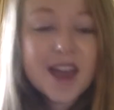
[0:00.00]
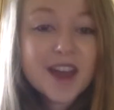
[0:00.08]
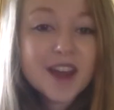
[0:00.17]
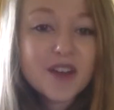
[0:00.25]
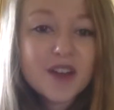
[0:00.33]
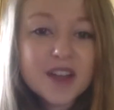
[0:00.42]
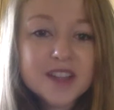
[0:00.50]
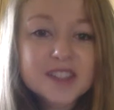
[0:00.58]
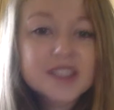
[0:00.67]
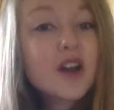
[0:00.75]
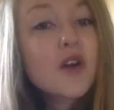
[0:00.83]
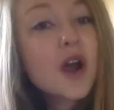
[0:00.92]
Anyway,
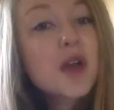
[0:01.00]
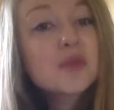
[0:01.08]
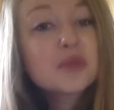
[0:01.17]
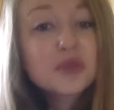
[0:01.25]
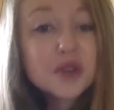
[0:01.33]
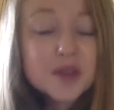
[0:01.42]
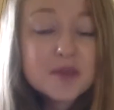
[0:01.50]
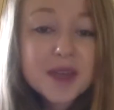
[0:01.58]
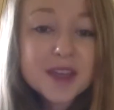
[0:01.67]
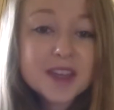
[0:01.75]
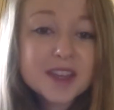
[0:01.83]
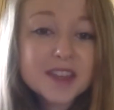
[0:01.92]
so I'm
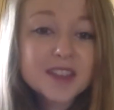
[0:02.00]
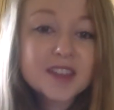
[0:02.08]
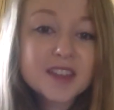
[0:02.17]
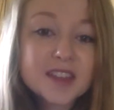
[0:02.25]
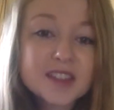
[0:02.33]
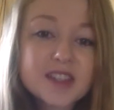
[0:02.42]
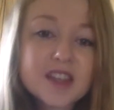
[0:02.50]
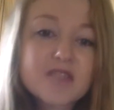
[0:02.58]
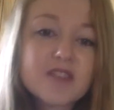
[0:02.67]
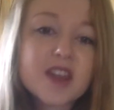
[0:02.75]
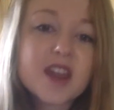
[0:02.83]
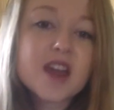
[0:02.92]
remaking the
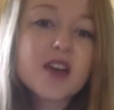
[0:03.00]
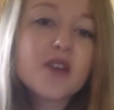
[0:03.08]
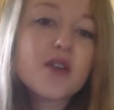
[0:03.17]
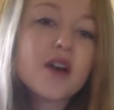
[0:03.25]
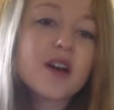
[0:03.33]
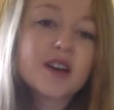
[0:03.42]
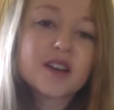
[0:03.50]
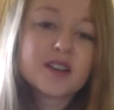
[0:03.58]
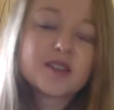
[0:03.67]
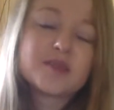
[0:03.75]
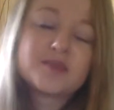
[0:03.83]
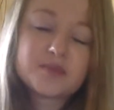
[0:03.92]
same video,
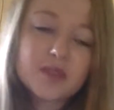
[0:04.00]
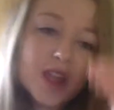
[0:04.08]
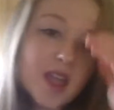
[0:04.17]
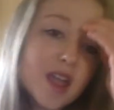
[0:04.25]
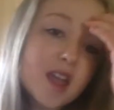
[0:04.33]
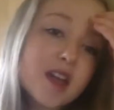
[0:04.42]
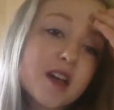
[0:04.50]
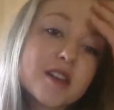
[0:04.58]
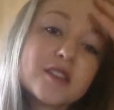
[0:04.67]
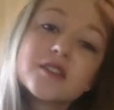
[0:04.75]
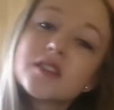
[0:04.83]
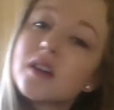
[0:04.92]

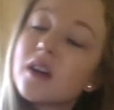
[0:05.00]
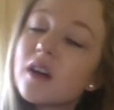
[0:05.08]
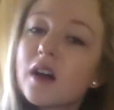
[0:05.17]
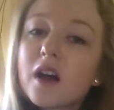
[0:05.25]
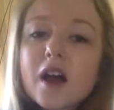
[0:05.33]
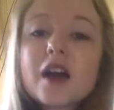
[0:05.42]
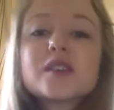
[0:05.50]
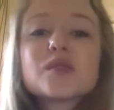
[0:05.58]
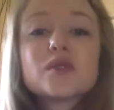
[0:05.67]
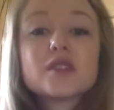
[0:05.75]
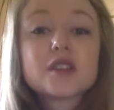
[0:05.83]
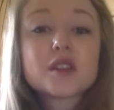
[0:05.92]
and I just
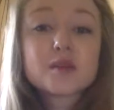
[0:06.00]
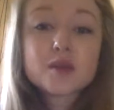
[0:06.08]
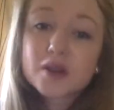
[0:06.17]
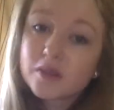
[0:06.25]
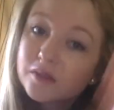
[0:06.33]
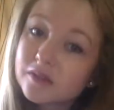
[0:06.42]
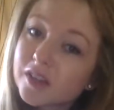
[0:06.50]
want to talk about